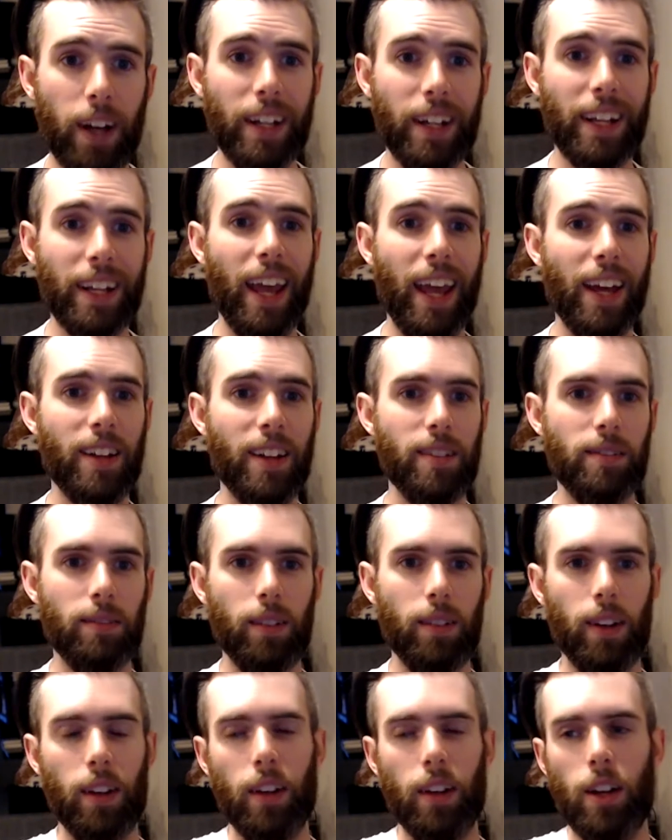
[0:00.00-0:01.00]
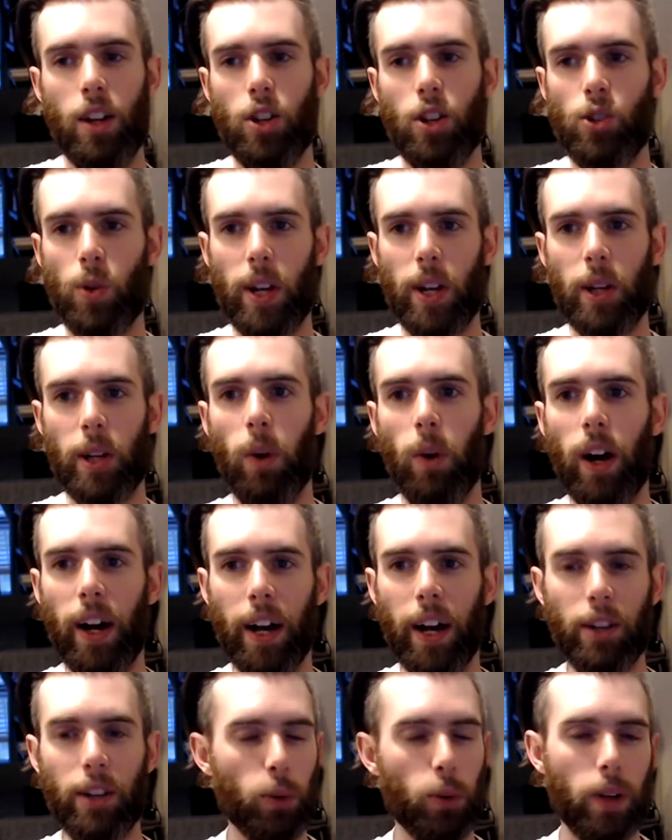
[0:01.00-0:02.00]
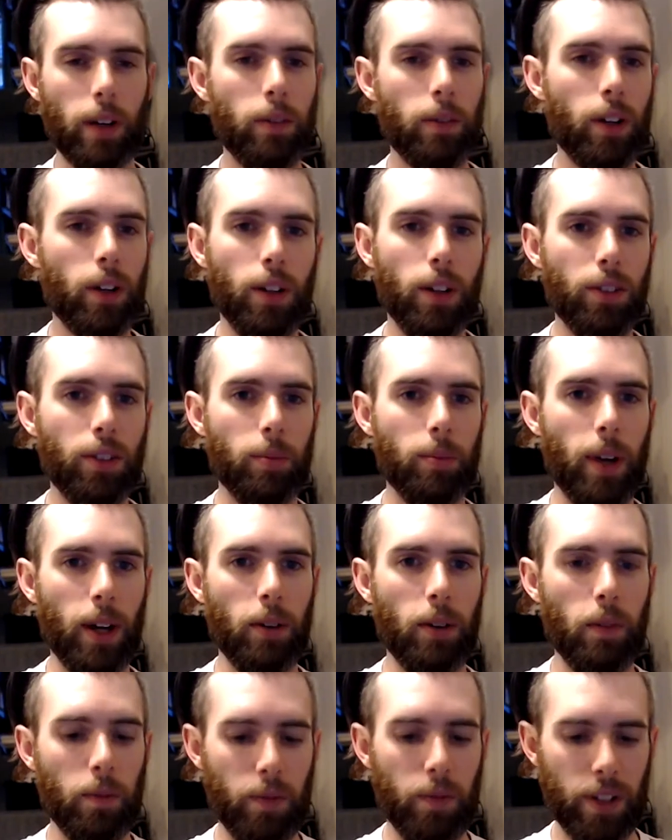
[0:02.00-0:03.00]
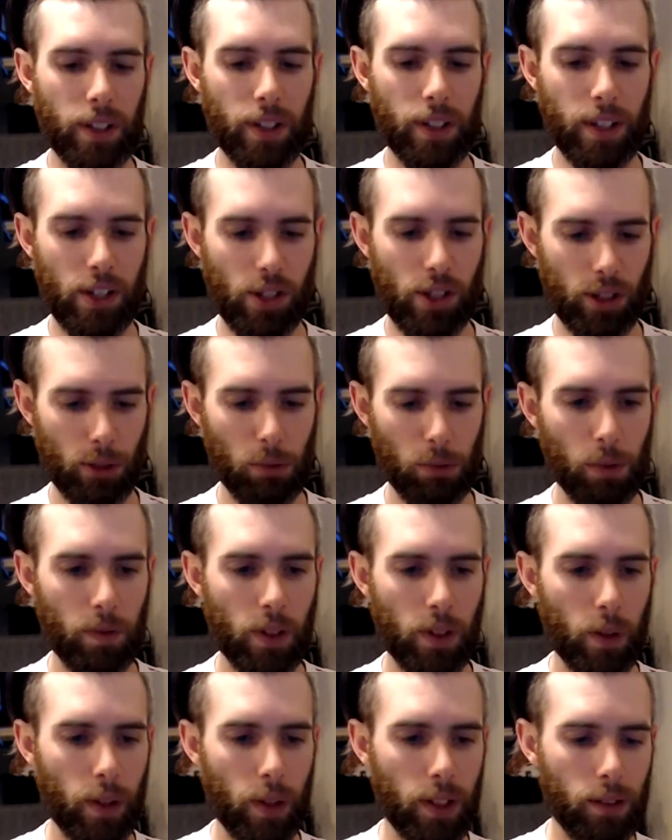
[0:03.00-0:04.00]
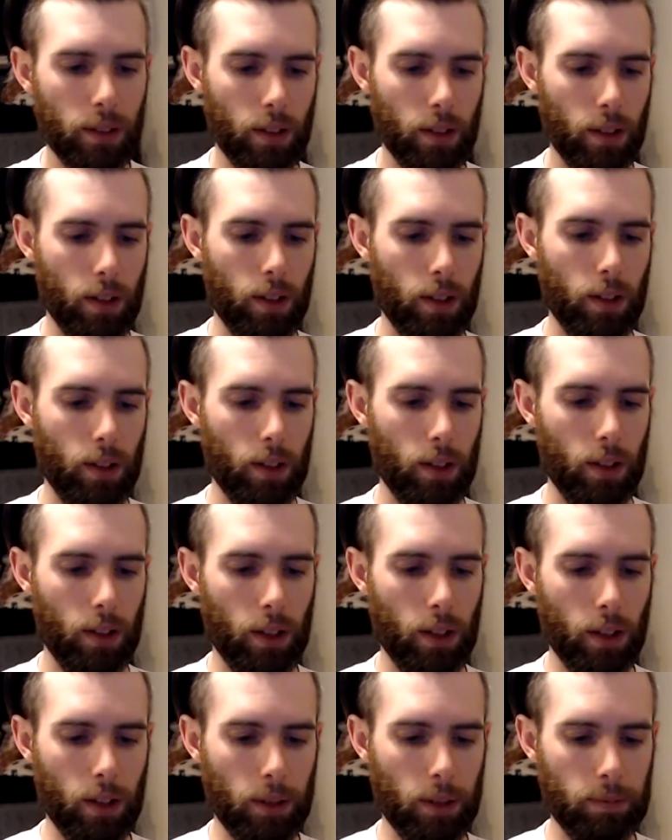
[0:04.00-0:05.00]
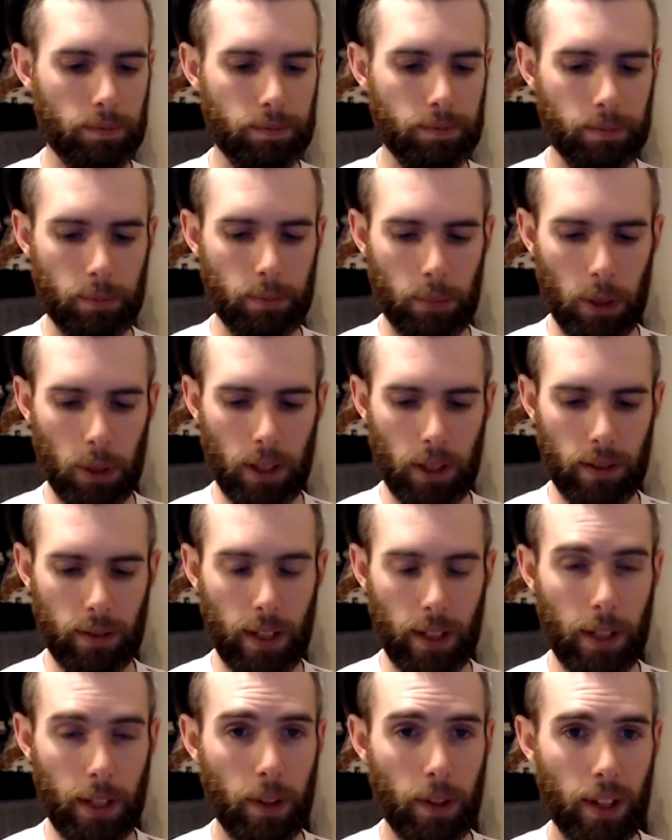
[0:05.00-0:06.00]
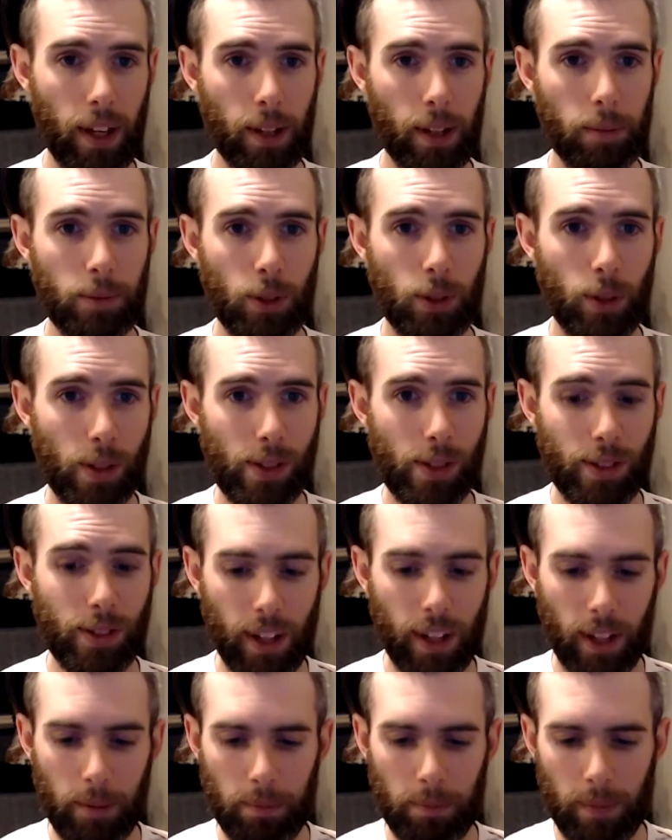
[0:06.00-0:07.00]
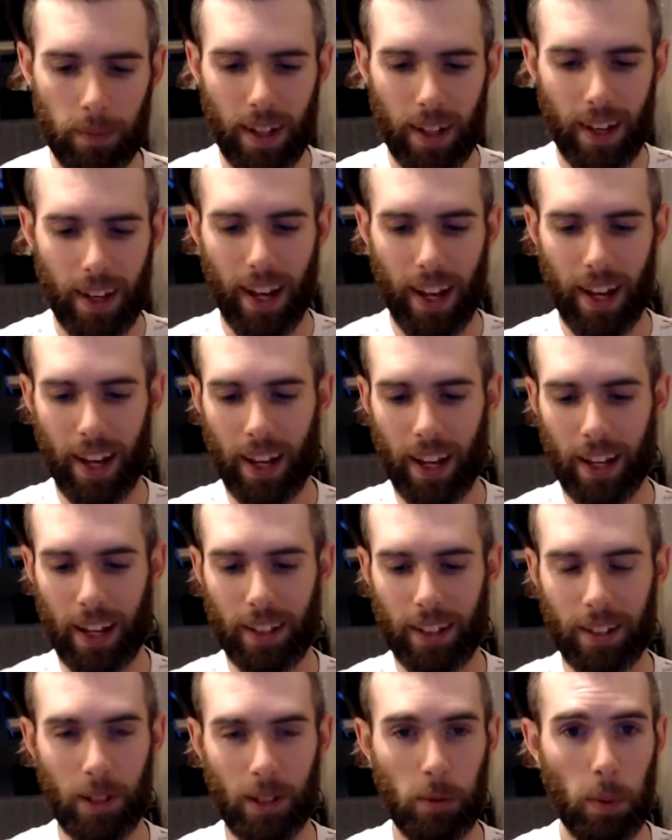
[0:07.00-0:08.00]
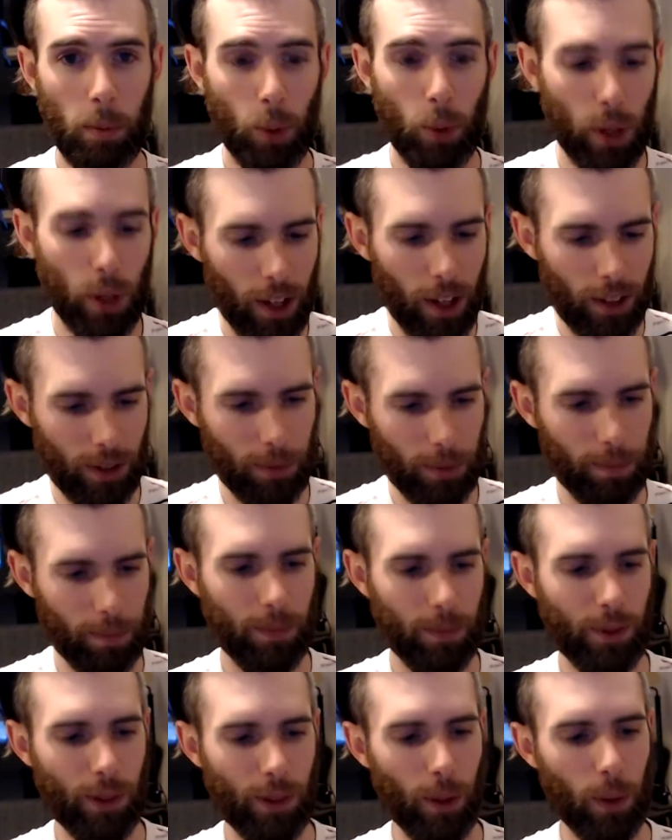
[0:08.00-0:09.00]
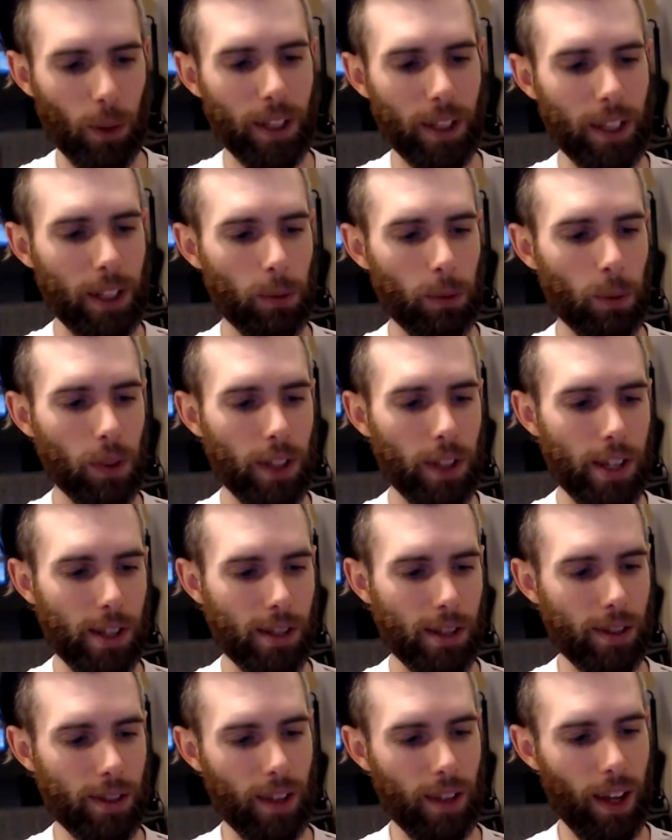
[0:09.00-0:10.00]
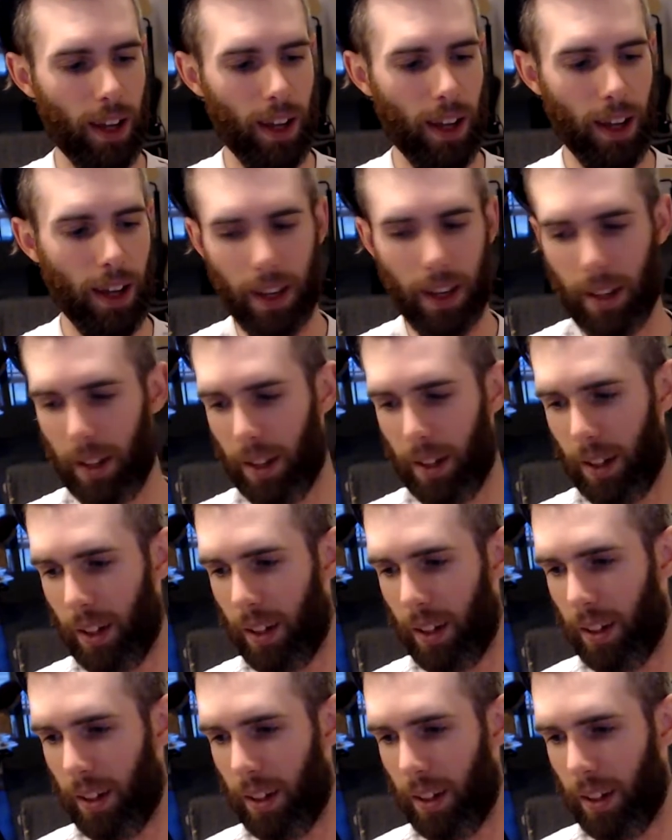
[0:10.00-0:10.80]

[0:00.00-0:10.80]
a can trade-wise or whatever else somehow of Infinity just to review it. But anyway, yeah, so this is Time. And it's been pretty awesome. So they did release a